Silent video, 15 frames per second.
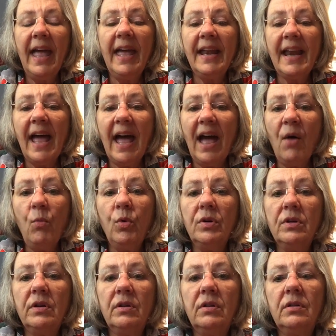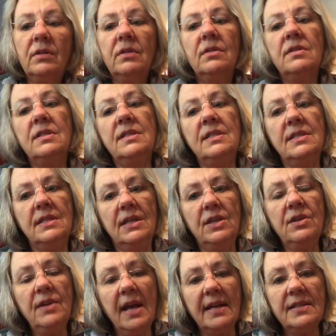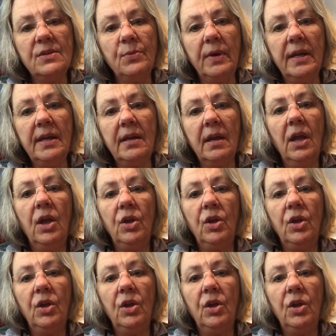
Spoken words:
and I will see you next week.